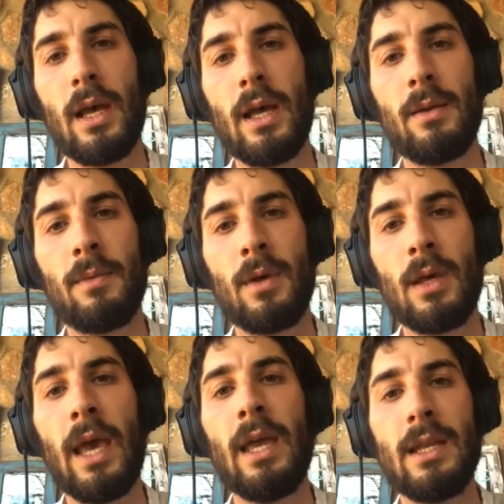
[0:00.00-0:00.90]
and
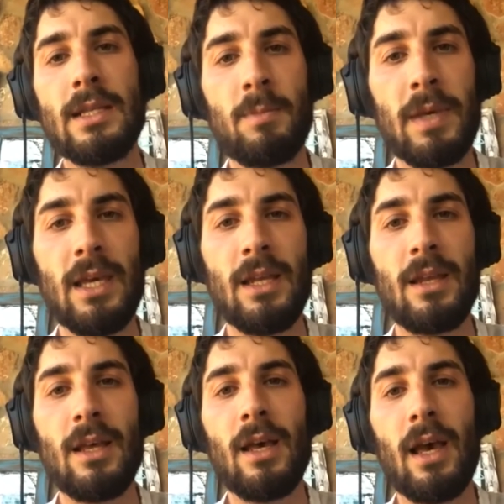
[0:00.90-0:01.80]
gaining speed.
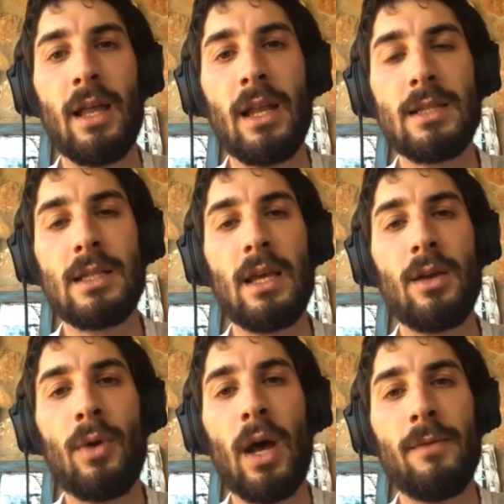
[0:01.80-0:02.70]
And as they
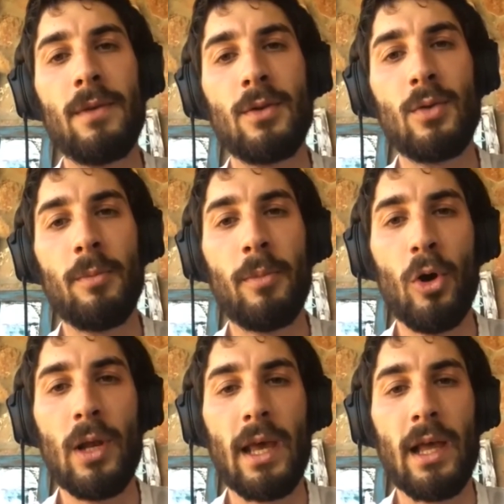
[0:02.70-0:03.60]
arrived into the
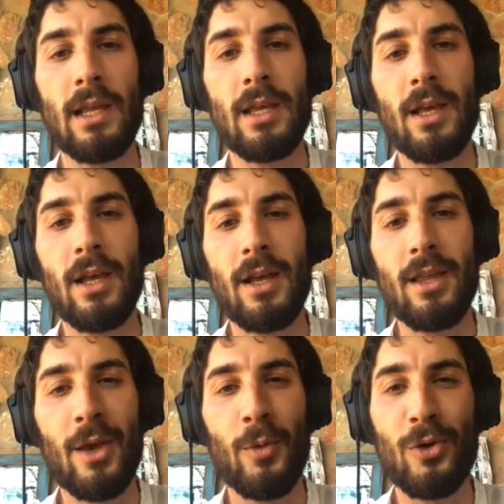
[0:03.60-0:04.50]
bowling alley,
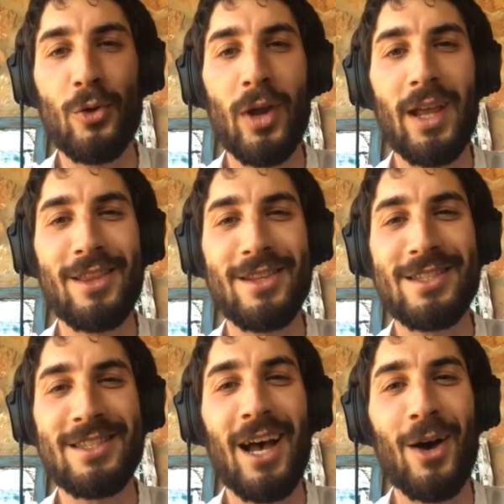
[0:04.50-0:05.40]
they would create this
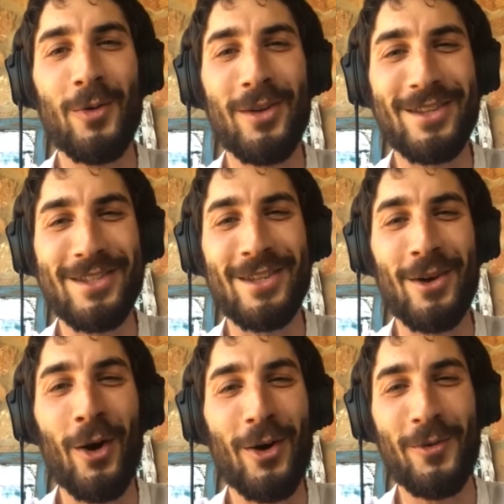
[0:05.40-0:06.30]
sound, this
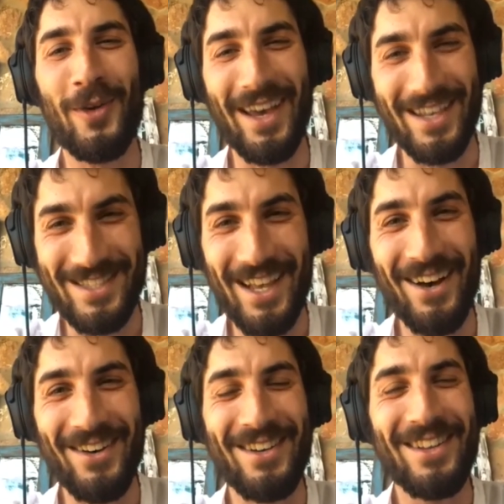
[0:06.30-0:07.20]
horrifying
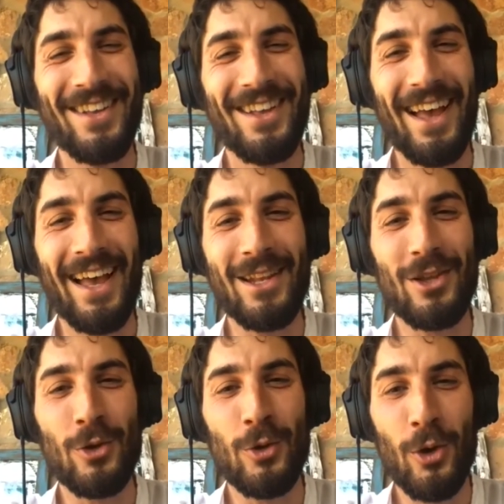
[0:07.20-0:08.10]
sound. And
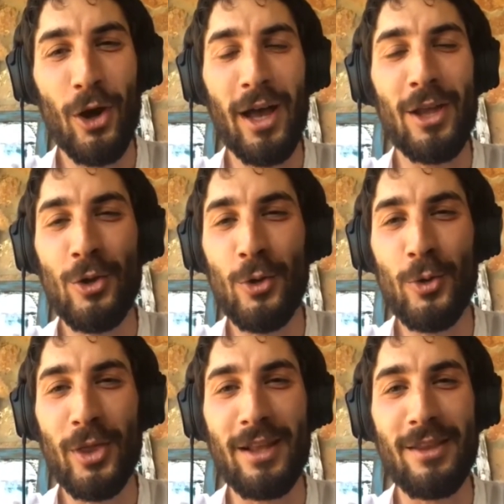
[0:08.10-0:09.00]
I knew that